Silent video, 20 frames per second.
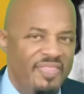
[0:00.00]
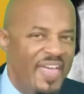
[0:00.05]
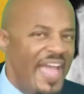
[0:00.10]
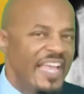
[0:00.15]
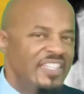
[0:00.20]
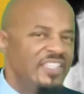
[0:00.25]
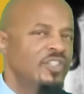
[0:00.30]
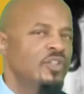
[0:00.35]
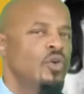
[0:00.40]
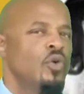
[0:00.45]

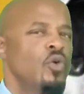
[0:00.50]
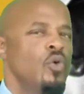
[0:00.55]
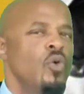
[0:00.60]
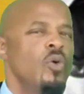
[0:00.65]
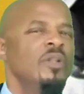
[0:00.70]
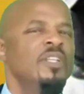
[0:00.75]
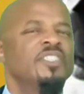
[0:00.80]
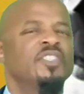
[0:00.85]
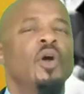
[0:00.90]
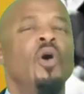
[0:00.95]
That
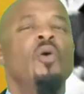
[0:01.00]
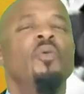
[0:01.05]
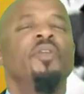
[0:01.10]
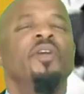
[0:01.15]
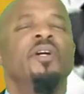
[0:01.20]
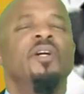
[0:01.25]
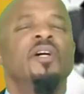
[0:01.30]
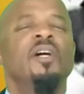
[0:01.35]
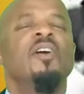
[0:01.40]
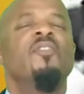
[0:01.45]
school is on
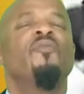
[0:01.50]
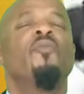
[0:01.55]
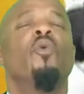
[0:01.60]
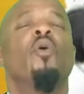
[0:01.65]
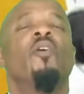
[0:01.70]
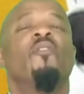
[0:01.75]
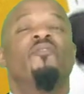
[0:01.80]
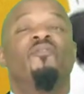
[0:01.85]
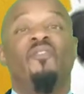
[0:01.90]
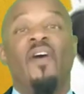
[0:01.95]
the hook
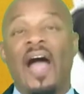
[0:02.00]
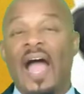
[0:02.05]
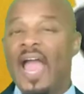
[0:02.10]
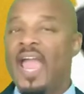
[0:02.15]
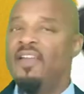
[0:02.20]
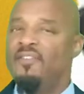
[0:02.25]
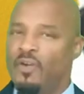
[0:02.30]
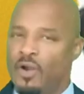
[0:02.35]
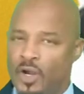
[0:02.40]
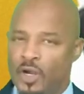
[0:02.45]
for a
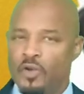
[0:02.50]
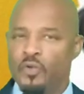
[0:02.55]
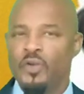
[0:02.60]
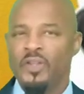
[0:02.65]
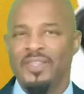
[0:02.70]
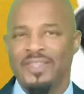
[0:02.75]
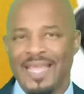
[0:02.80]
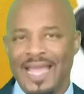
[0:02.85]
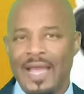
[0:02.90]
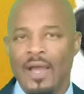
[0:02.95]

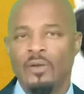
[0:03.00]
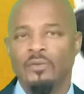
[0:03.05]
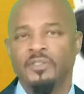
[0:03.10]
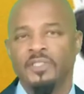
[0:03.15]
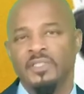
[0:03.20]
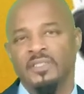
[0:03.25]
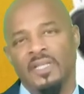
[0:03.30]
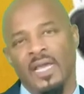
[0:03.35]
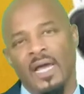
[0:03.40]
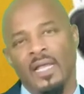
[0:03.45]

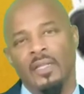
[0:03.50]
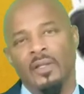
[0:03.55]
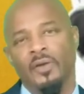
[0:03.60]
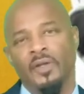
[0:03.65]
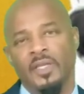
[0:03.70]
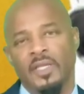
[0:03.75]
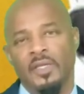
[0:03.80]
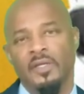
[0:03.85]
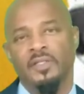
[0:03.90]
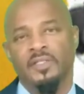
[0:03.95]

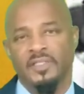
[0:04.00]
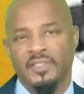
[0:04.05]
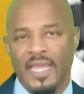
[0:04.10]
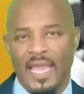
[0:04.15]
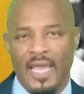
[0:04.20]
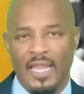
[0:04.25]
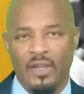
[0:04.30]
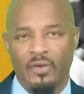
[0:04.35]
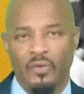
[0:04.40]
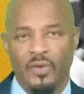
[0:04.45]
$500,000 a year
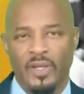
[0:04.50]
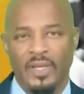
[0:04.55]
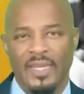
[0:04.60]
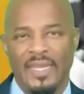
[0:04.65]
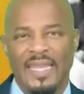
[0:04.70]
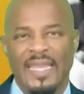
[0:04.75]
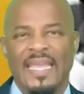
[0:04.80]
salary.